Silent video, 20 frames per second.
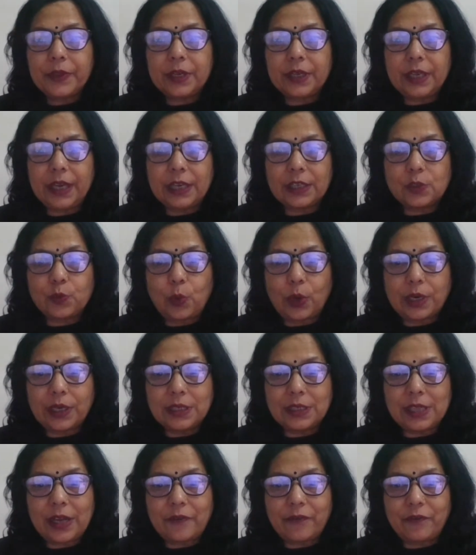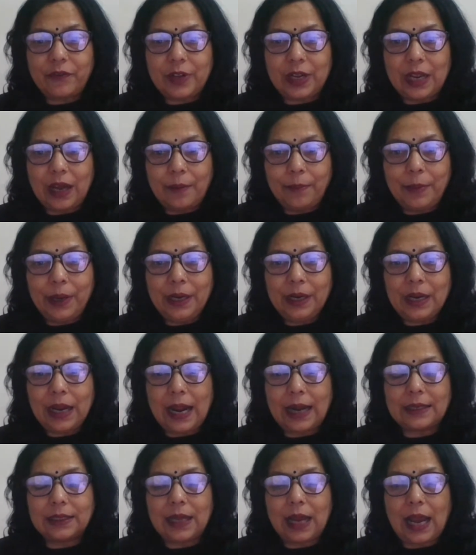yes, what is the filament
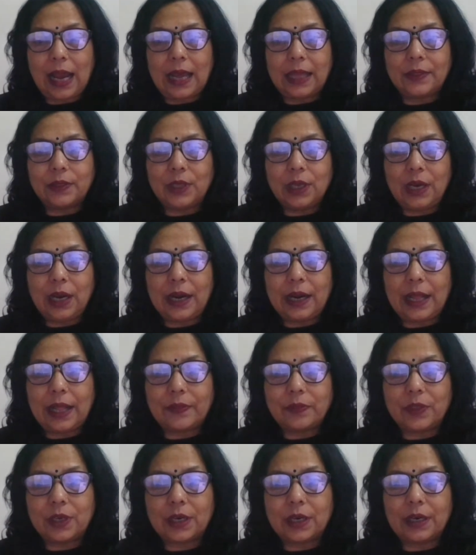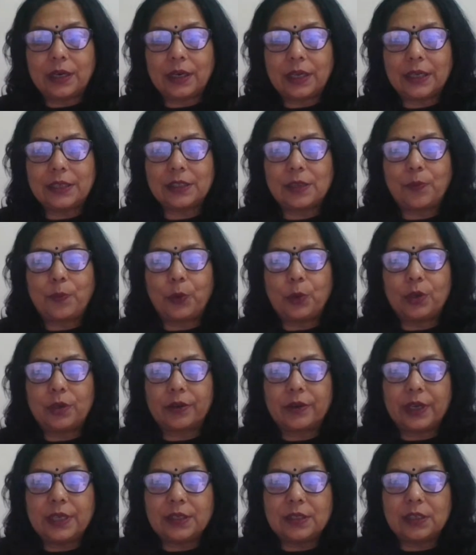and the anther, and anther contains the pollen
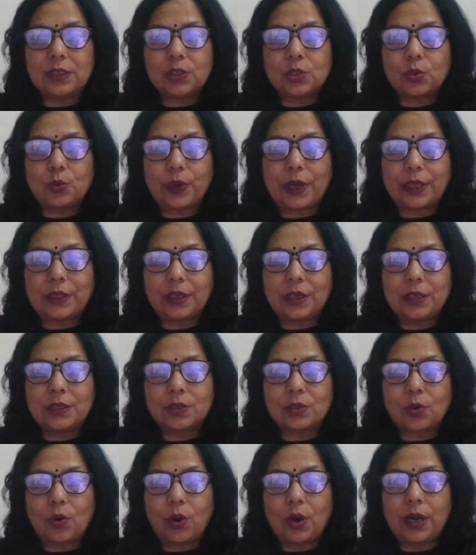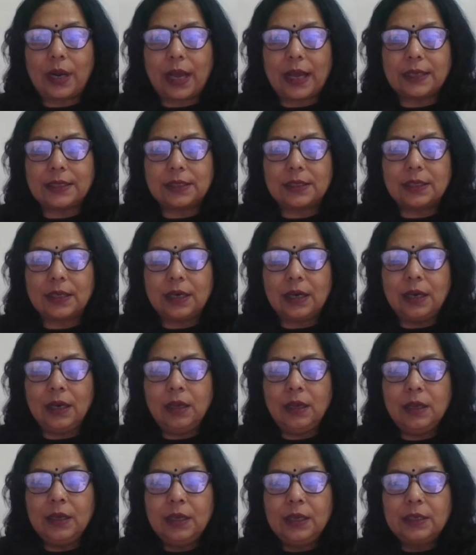grains. This together is called as the
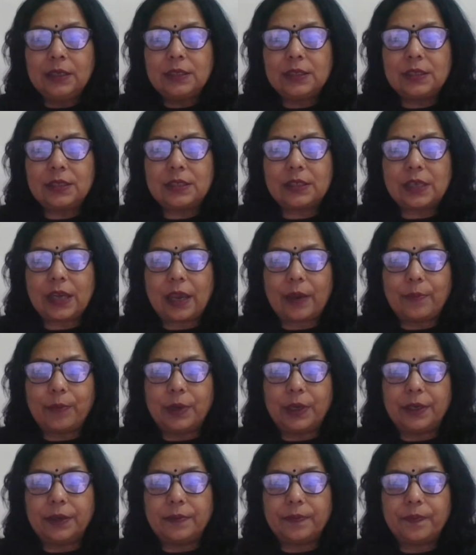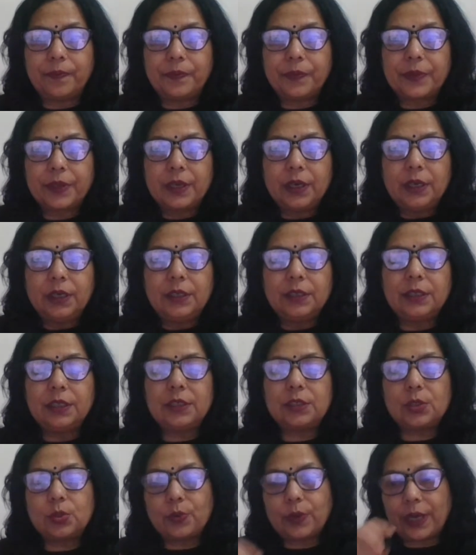stamen.
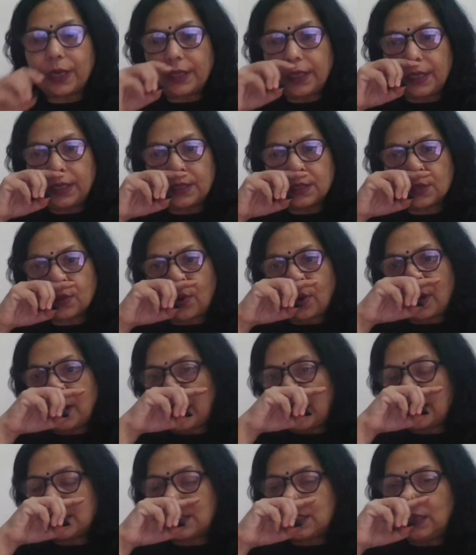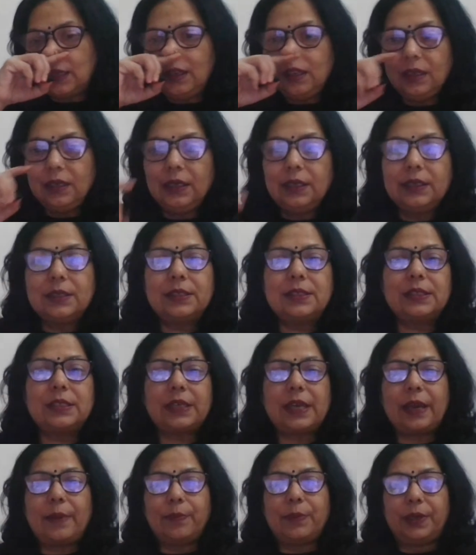This together is called as the
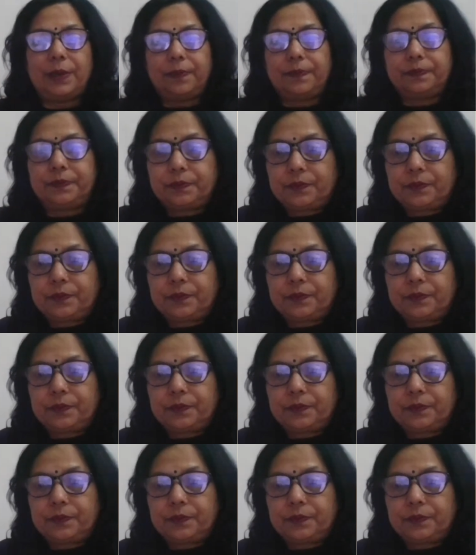stamen,